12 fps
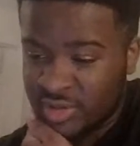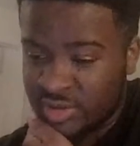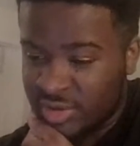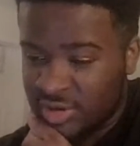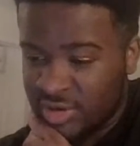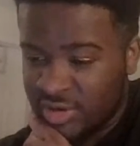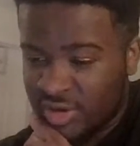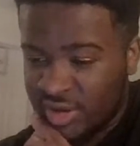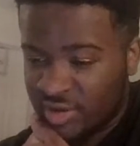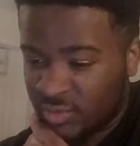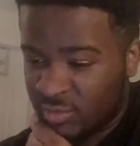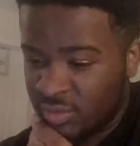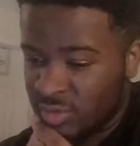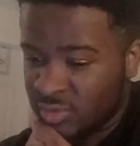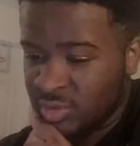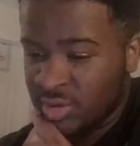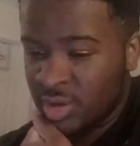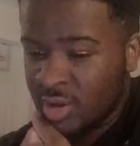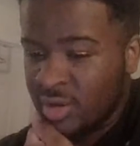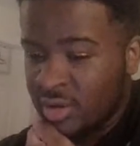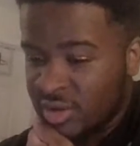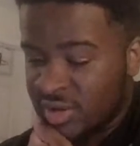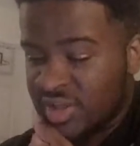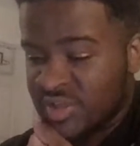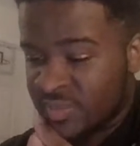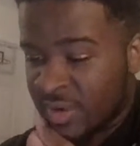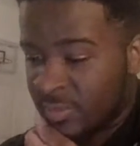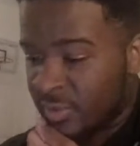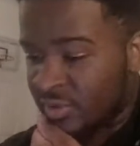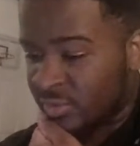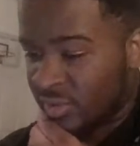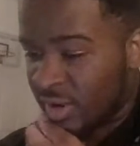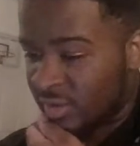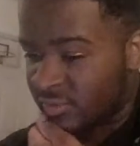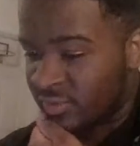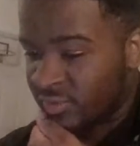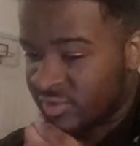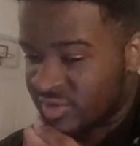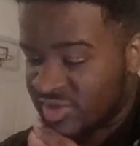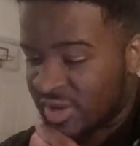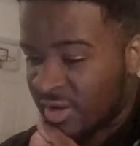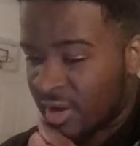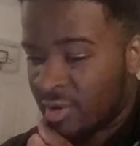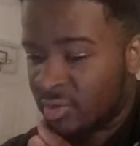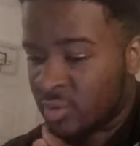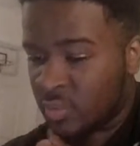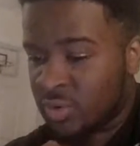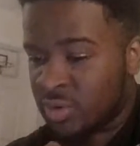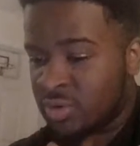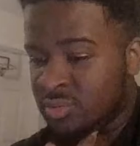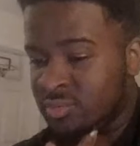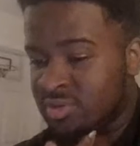And I quote: "Yes, Black Panther: Wakanda Forever is now out in the world,